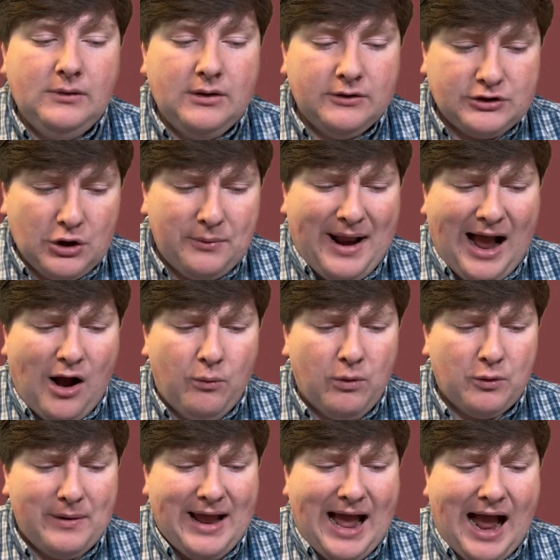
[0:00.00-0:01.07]
So now
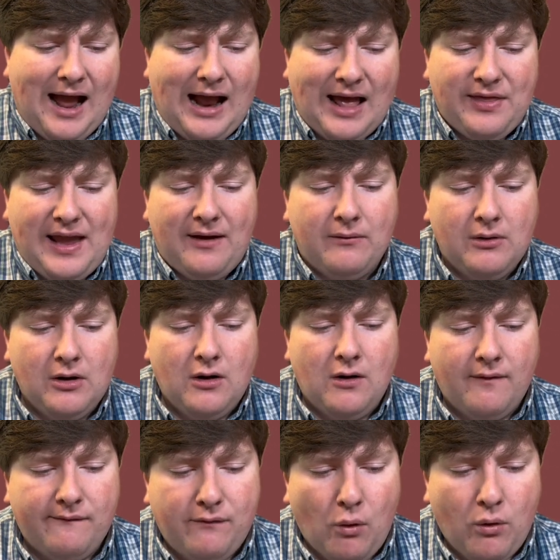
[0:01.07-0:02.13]
what are we at? I think
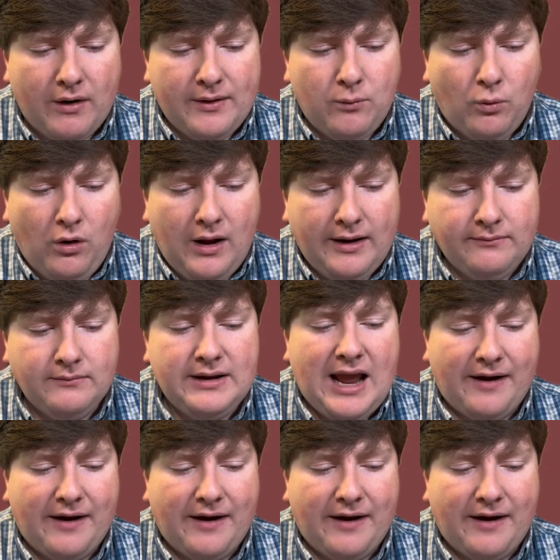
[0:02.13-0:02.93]
4-1.